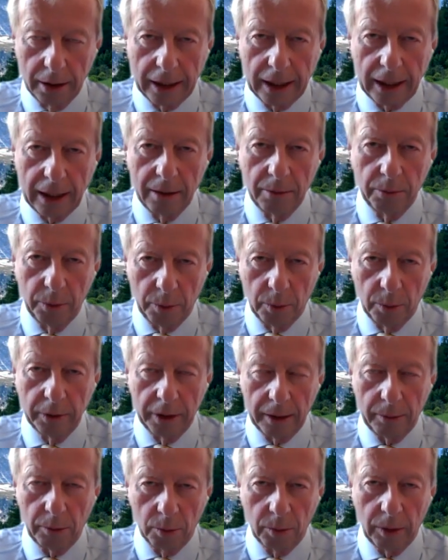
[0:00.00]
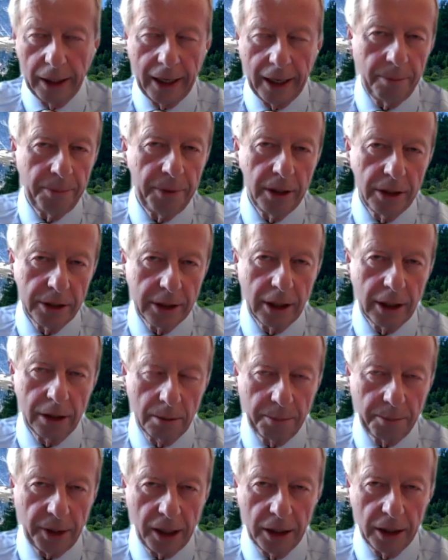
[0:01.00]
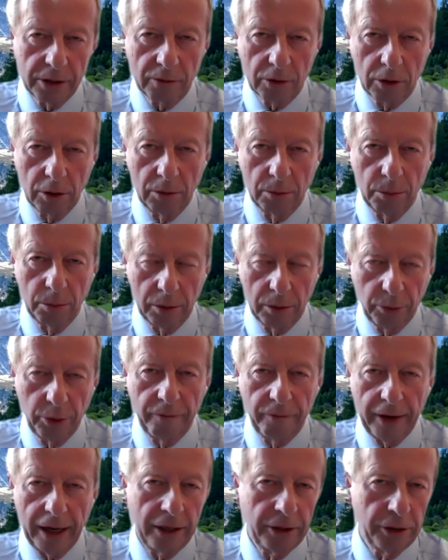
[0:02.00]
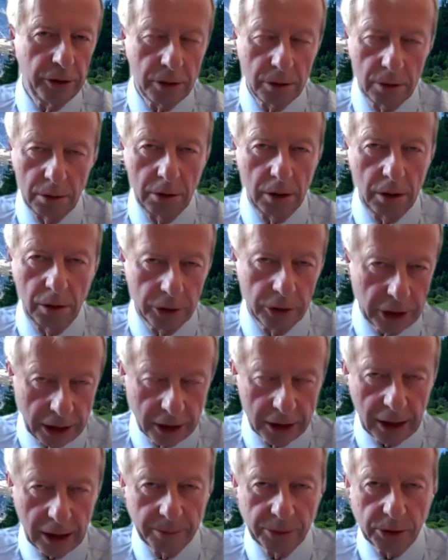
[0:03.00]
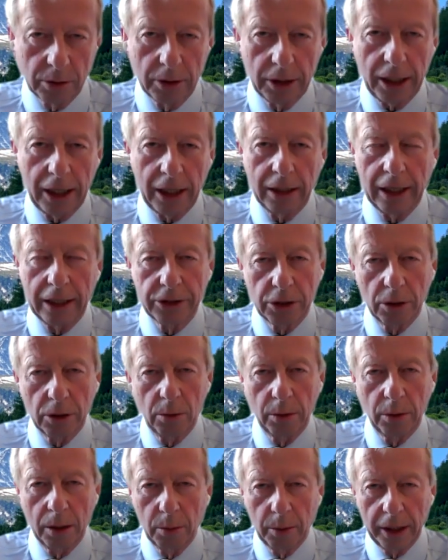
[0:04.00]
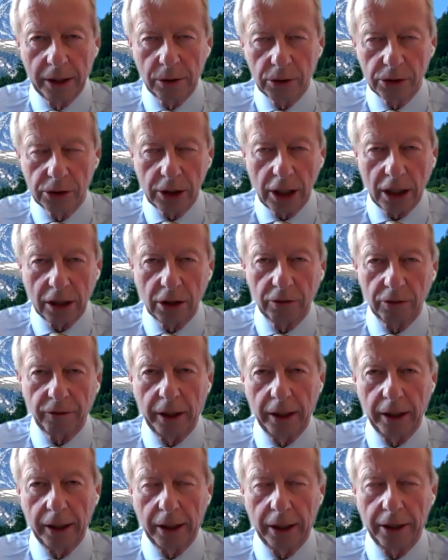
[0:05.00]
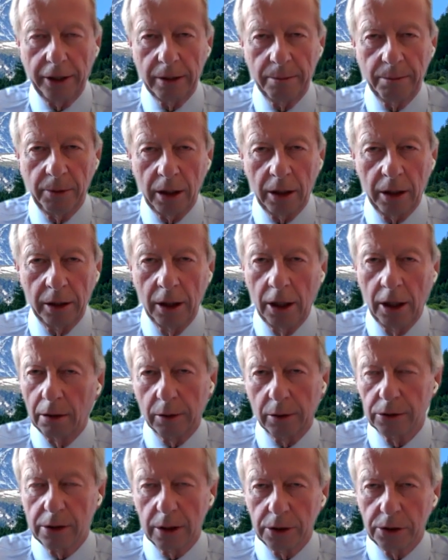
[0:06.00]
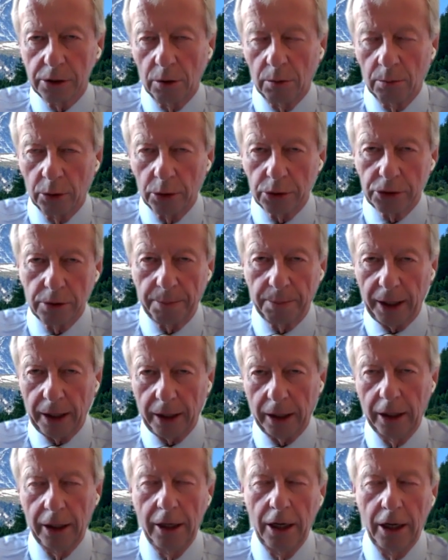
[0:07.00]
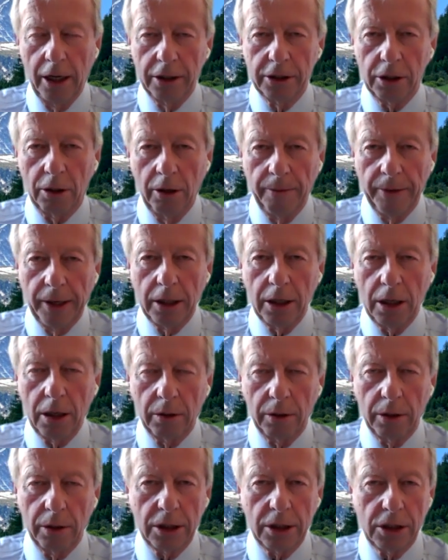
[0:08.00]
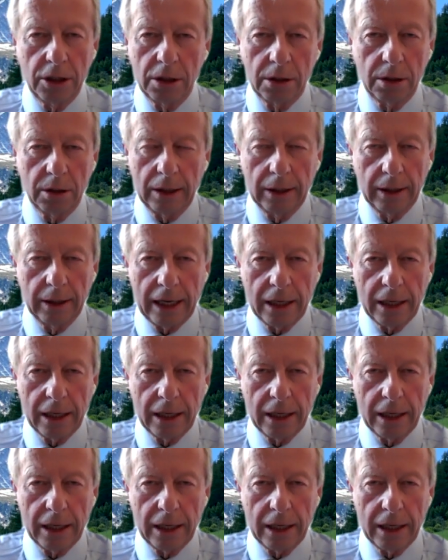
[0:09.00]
what will happen is that the price of gold will revalue to, you know, 10 times today. That's the only way to satisfy our demand, because there's no more supply. Yeah. So, you know, this is